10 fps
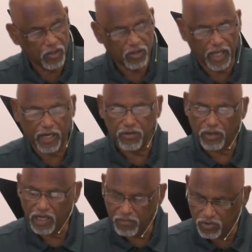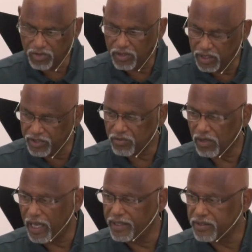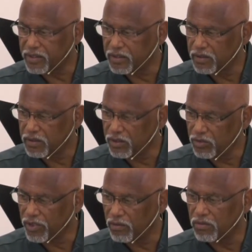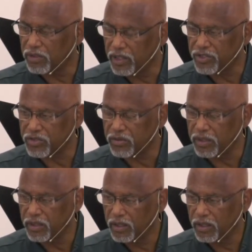Nathaniel, like most of the Israelites, knew their own history,